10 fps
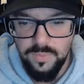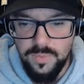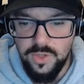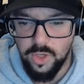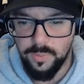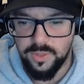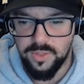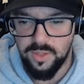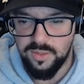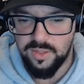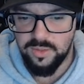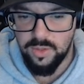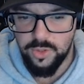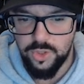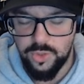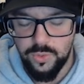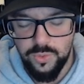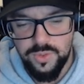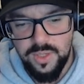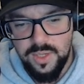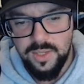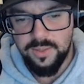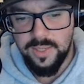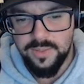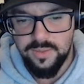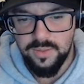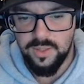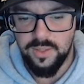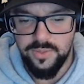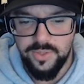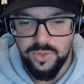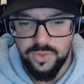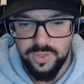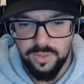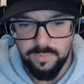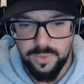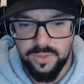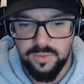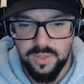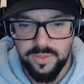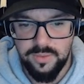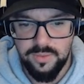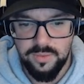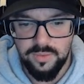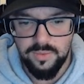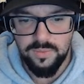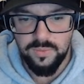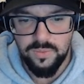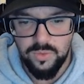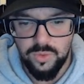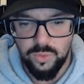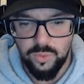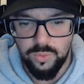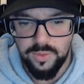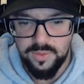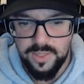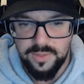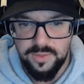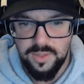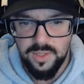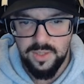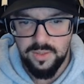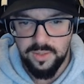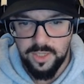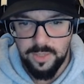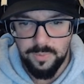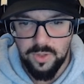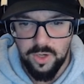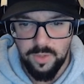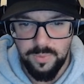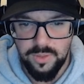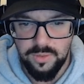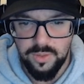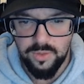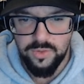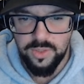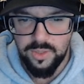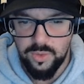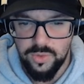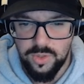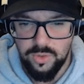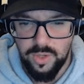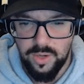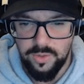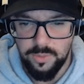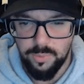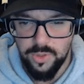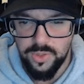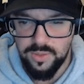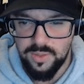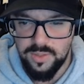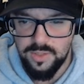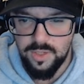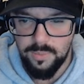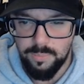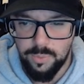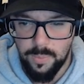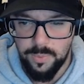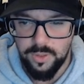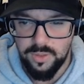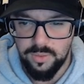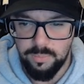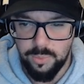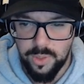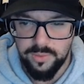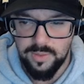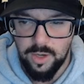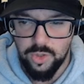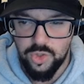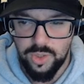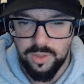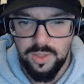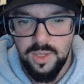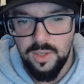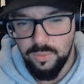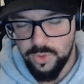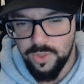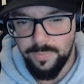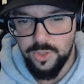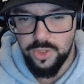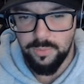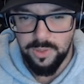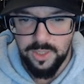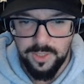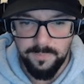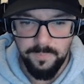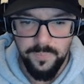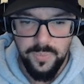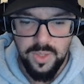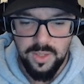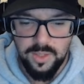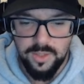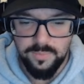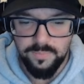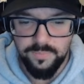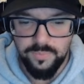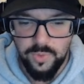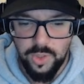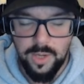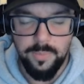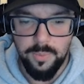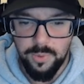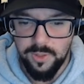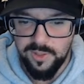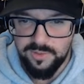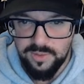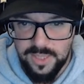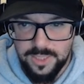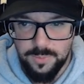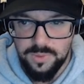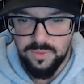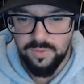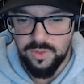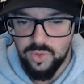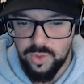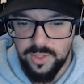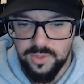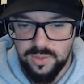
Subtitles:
talk about the technology used. That's it's interesting, but not too intense. The game economy, they say they use a third area in the project is the property plot auctioning, which I mentioned in the beginning. I'm going to put a link to that specifically so you guys could